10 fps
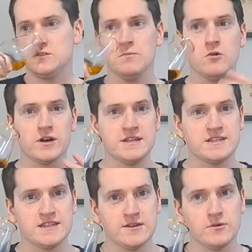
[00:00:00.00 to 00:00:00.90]
The more I
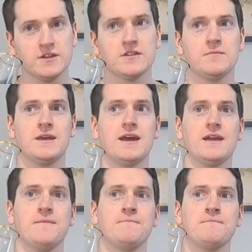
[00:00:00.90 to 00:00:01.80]
sit with it, I'm
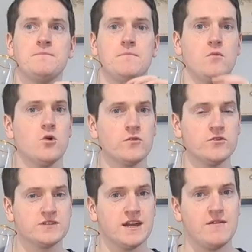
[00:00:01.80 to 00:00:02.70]
getting more of
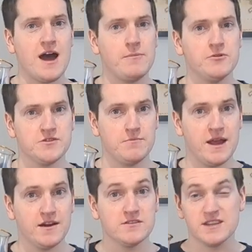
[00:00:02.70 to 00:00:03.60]
those kind of apples and
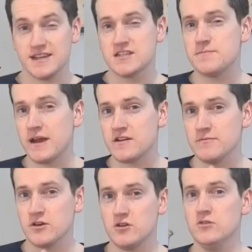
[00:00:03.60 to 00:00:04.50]
pears that you expect
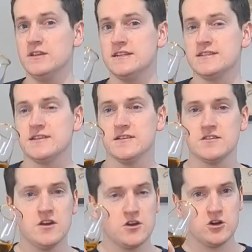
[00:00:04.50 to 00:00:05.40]
from a Cooley
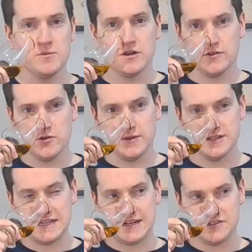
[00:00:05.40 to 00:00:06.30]
distillate coming through,
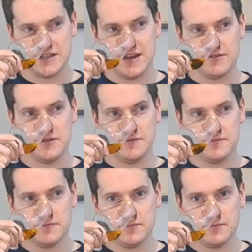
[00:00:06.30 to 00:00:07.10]
because that does have